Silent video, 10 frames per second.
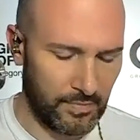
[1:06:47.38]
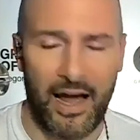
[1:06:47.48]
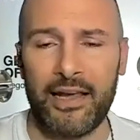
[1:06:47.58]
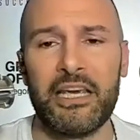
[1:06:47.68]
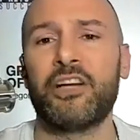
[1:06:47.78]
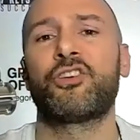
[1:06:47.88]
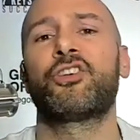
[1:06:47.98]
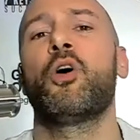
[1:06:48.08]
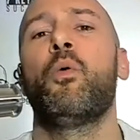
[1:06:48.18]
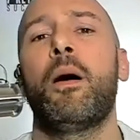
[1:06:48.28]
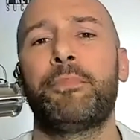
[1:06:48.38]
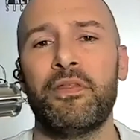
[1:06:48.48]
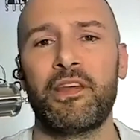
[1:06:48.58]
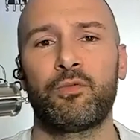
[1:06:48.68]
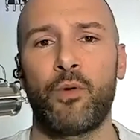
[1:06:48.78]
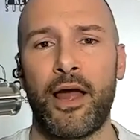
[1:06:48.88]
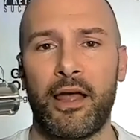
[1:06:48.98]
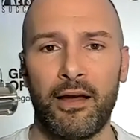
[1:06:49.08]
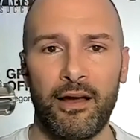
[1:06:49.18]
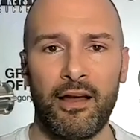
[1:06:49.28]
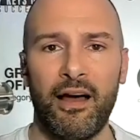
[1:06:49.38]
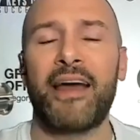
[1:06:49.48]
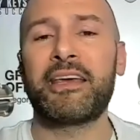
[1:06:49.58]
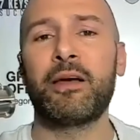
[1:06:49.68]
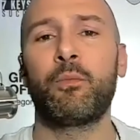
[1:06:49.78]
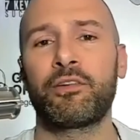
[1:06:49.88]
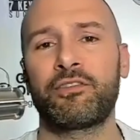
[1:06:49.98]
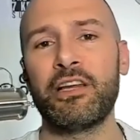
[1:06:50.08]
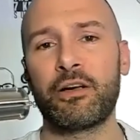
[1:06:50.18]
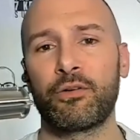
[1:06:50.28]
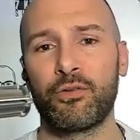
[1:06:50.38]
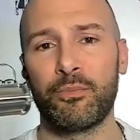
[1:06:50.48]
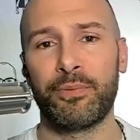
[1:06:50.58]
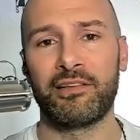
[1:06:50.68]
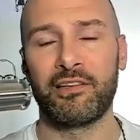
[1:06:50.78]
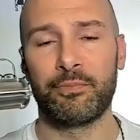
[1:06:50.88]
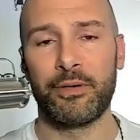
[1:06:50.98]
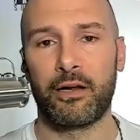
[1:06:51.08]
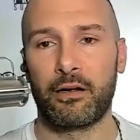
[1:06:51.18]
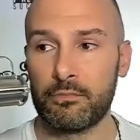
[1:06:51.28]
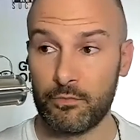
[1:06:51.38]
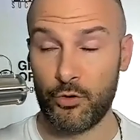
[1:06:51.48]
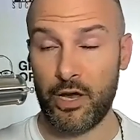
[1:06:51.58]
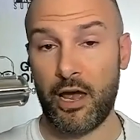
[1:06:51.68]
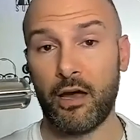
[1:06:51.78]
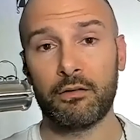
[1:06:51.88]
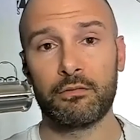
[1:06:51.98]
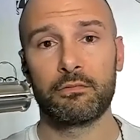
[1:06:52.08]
I can't show up in this way. I can't wear sneakers to a business meeting. You can?